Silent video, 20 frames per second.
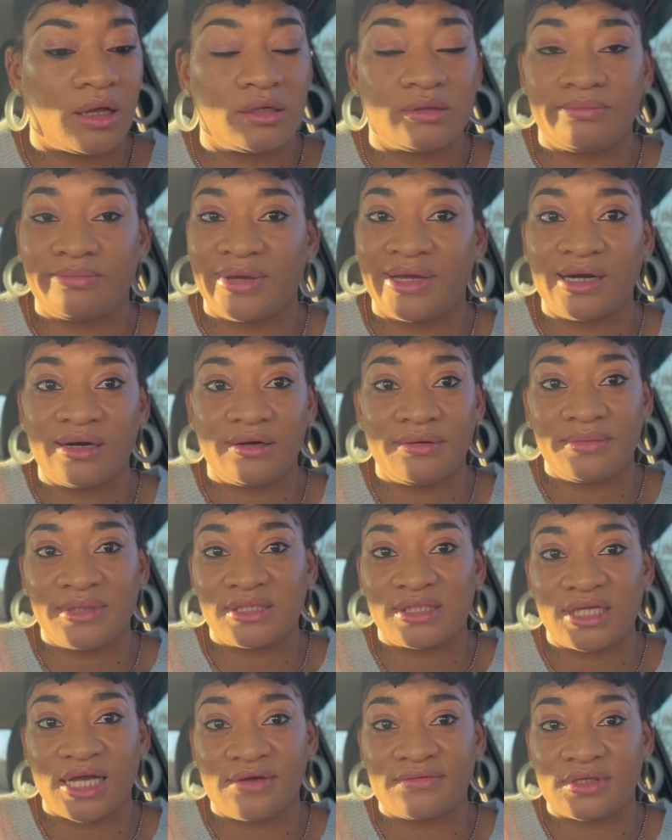Better to be
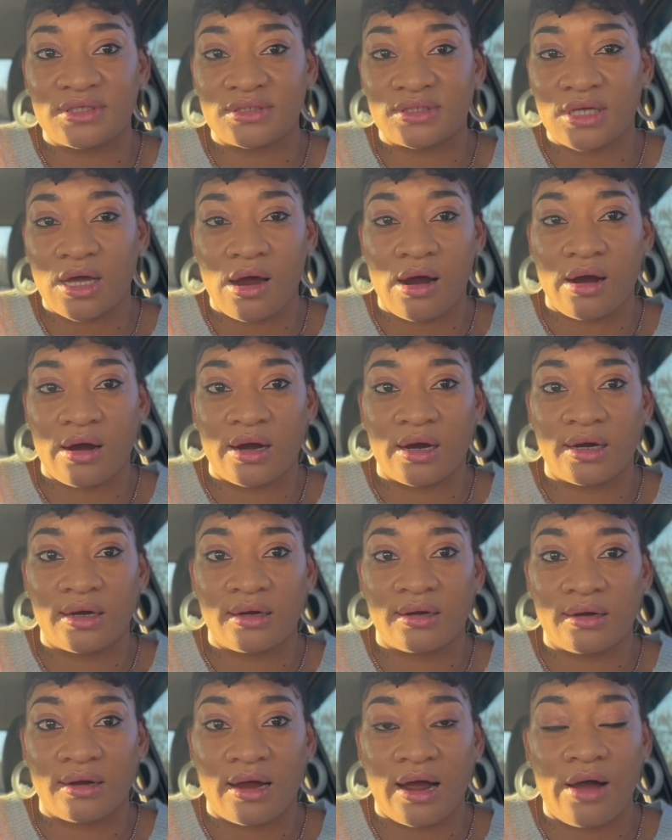safe than sorry.
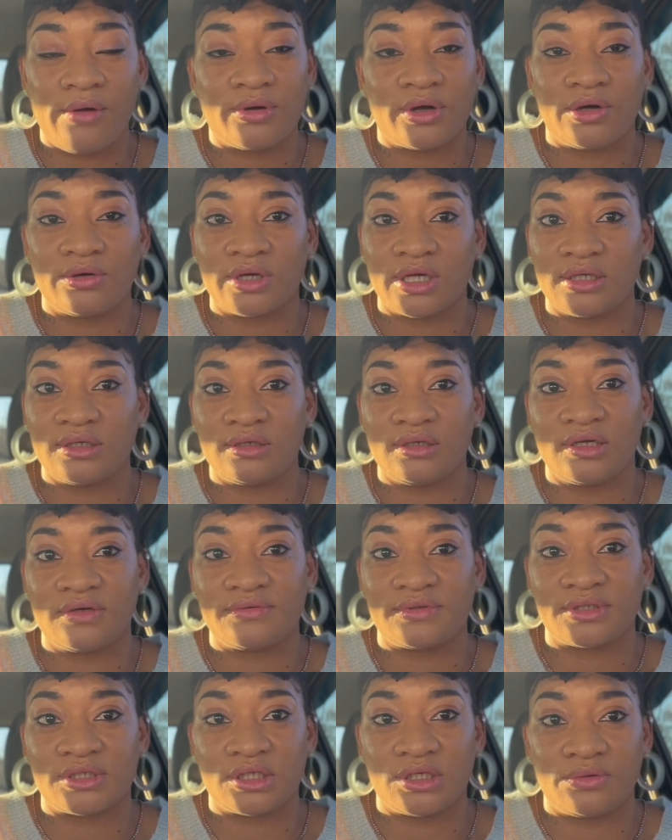I'll go get
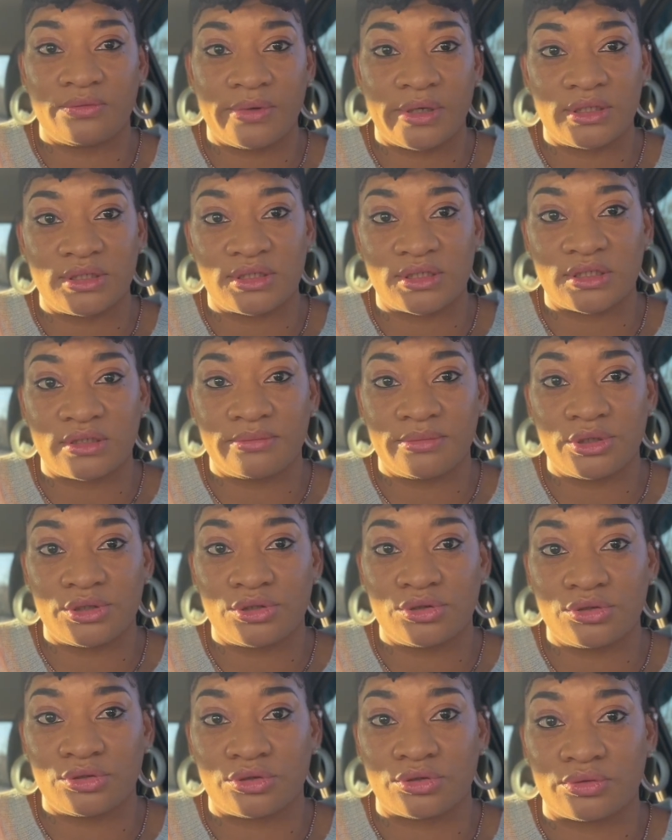deliverance anyway just to be
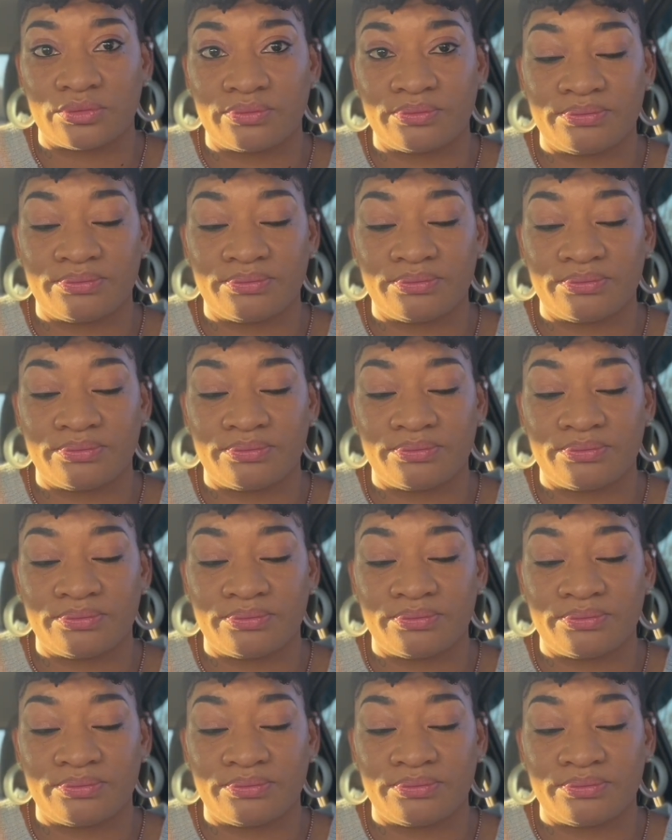sure.